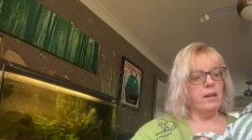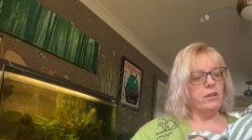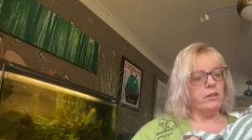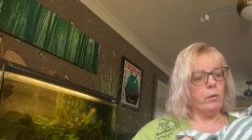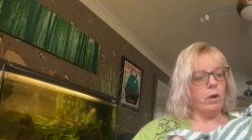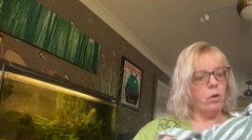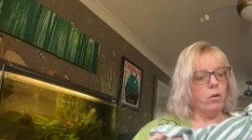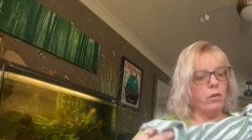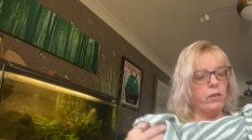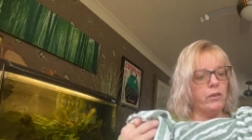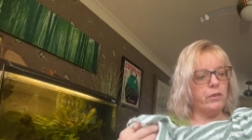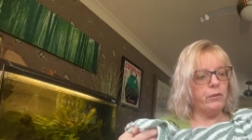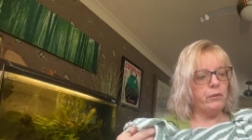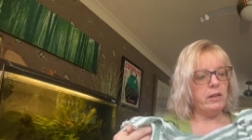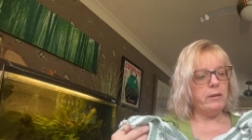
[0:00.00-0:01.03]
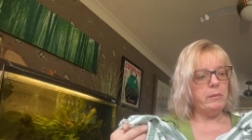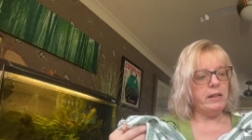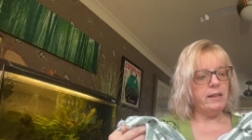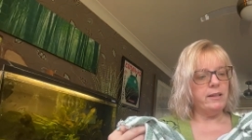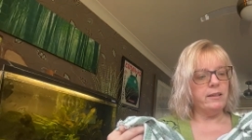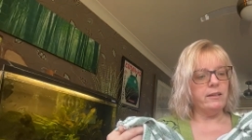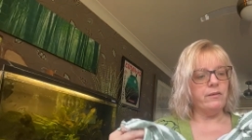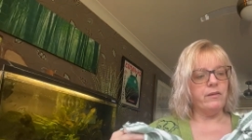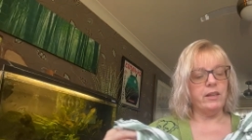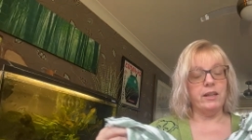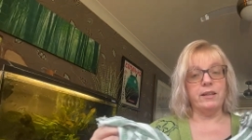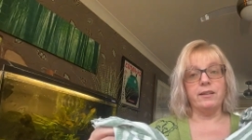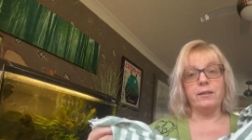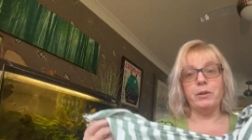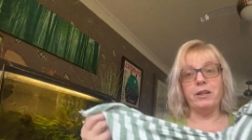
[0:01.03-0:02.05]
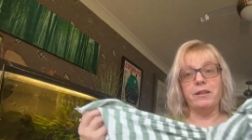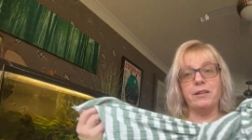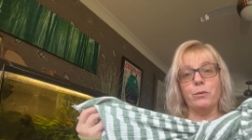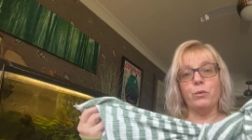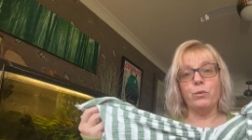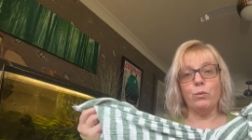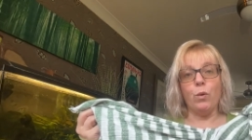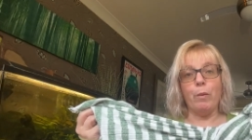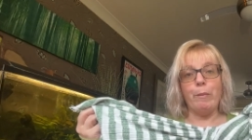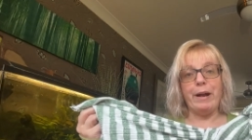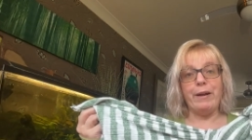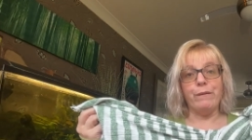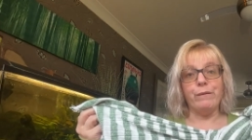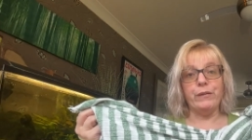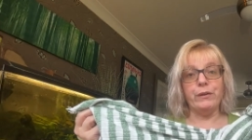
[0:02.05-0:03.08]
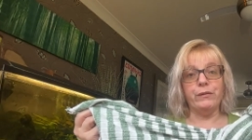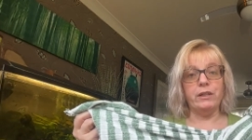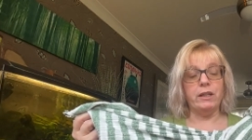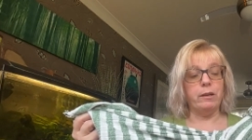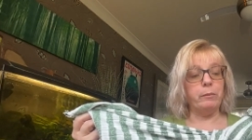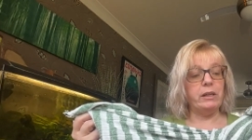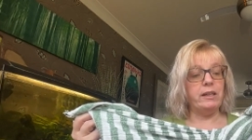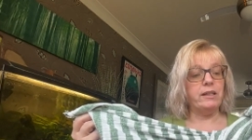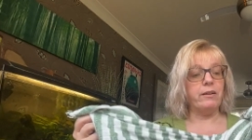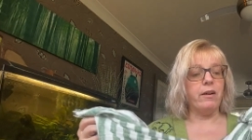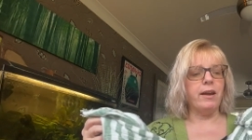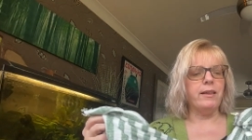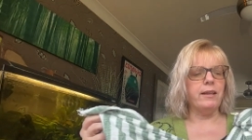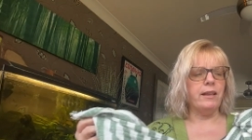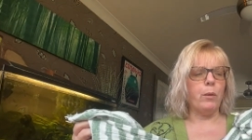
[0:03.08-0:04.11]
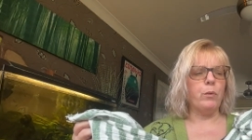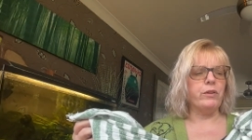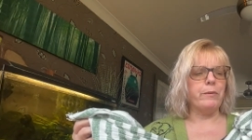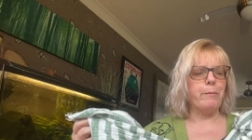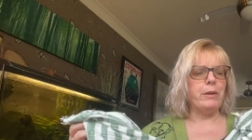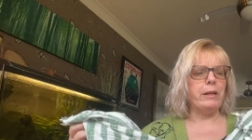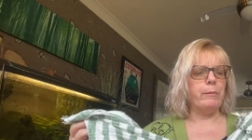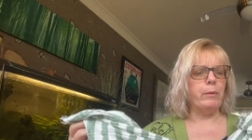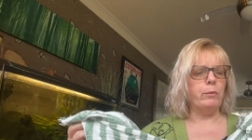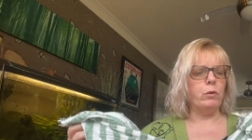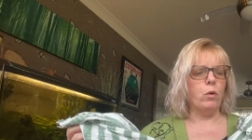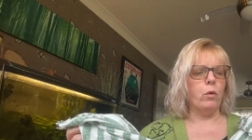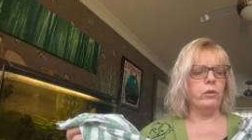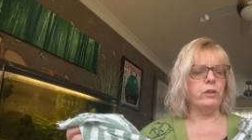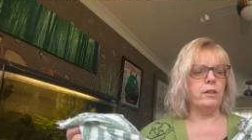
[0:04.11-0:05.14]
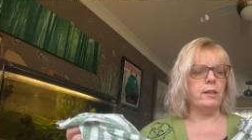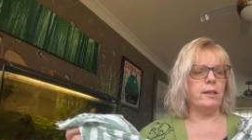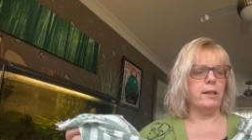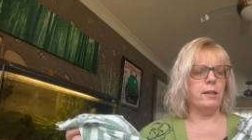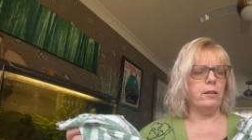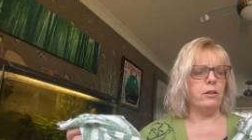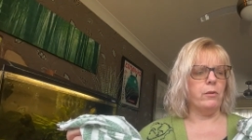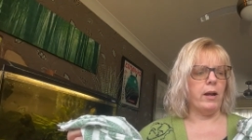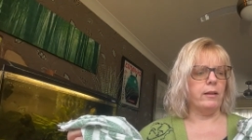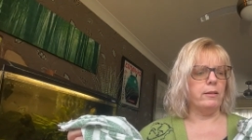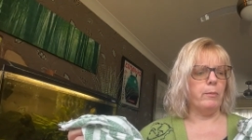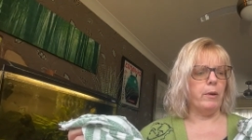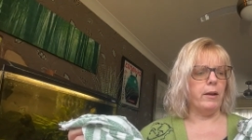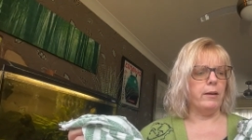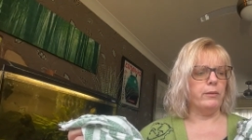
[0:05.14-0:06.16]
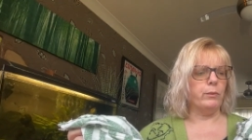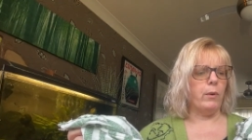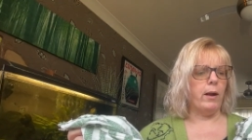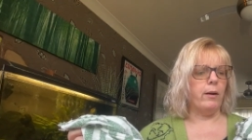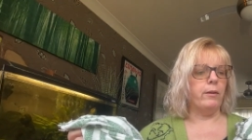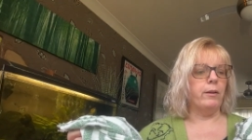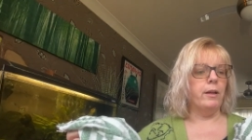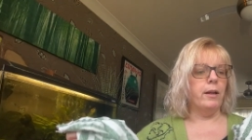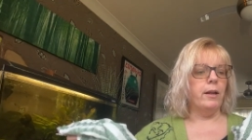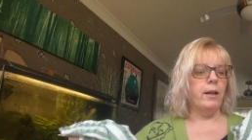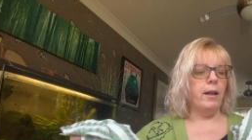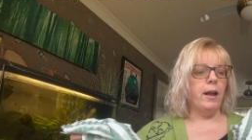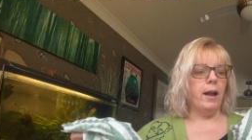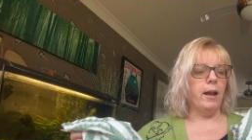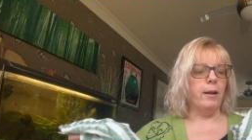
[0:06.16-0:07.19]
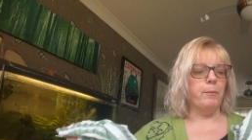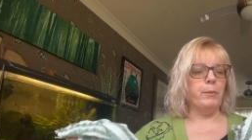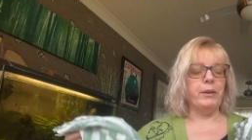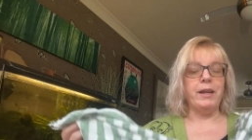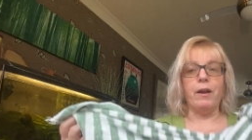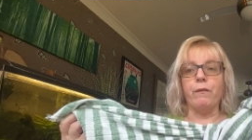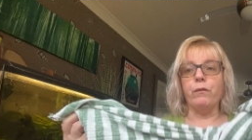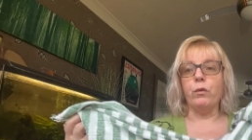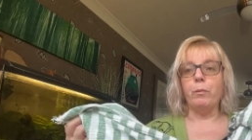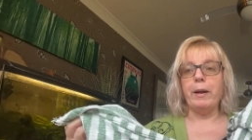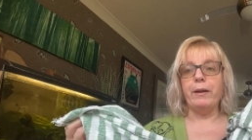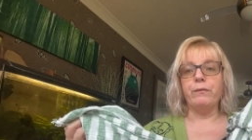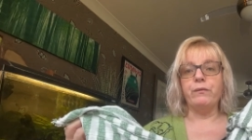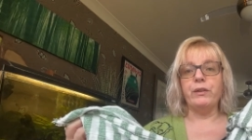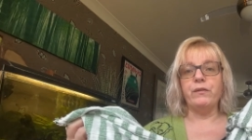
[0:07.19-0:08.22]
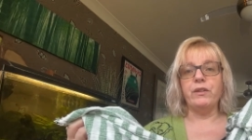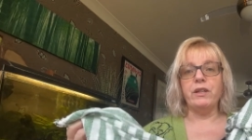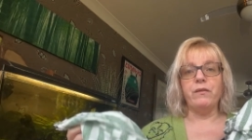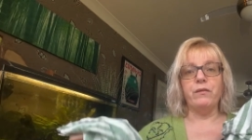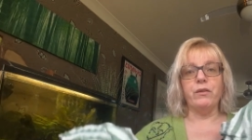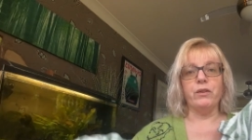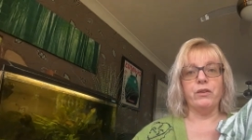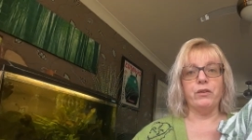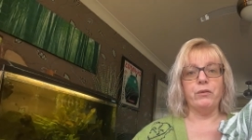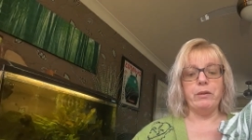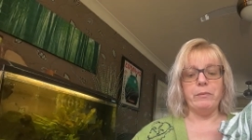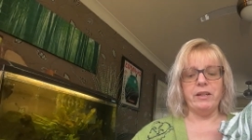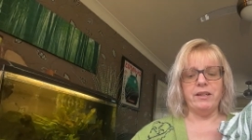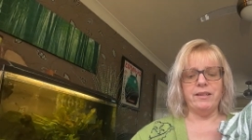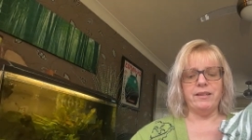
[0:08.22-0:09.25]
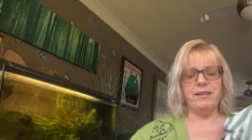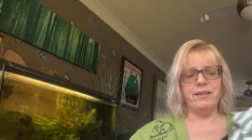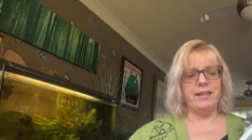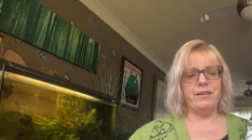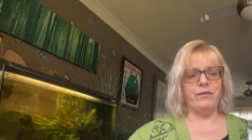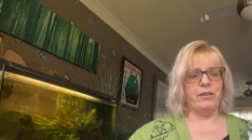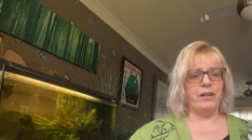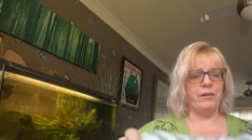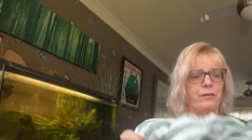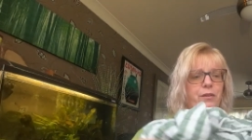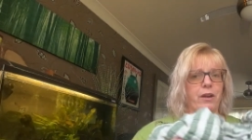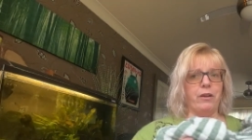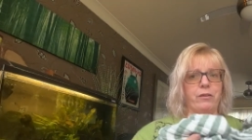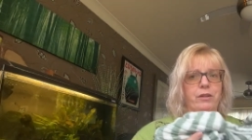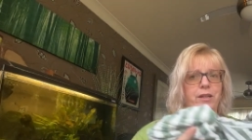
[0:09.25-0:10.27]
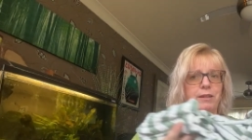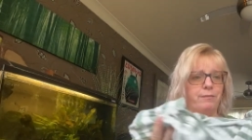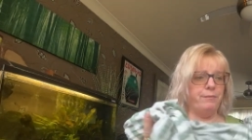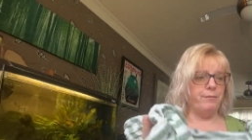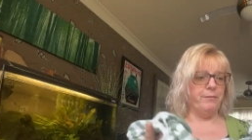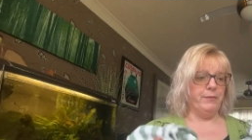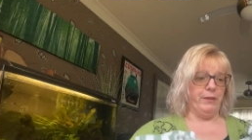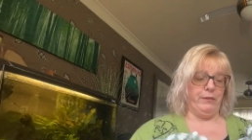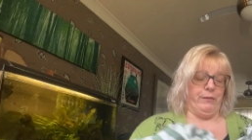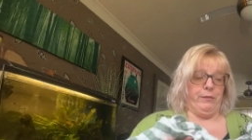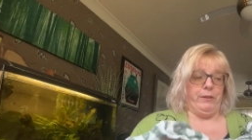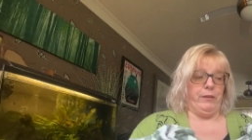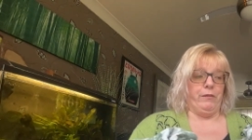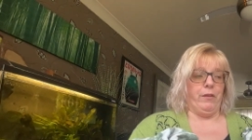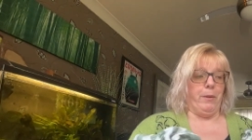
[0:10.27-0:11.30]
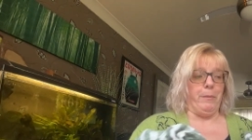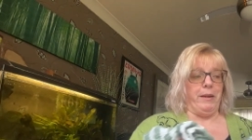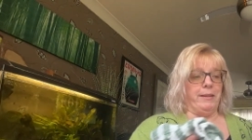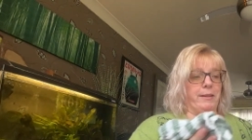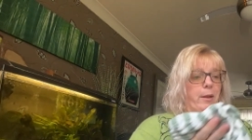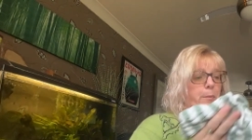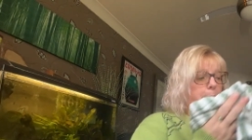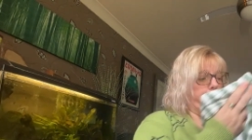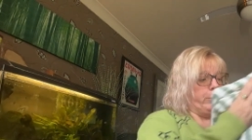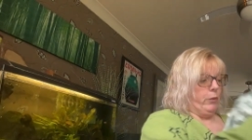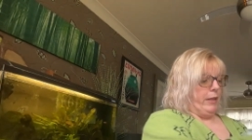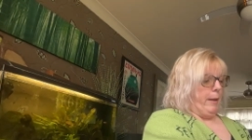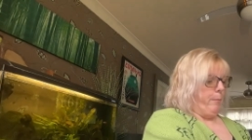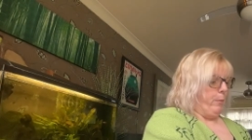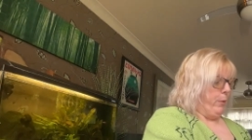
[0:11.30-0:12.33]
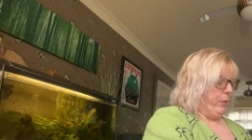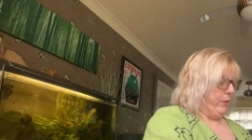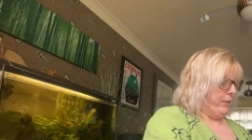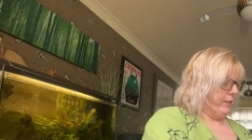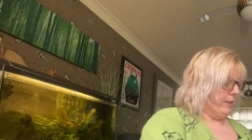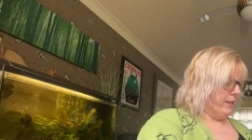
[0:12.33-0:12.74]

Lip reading: So I got 3 meters of this because it was £1.50 a meter. I think there was a minimum quantity that you had to buy as well, but yeah, £4.50 for 3 meters. Even if if I mess up, I'm not that bothered.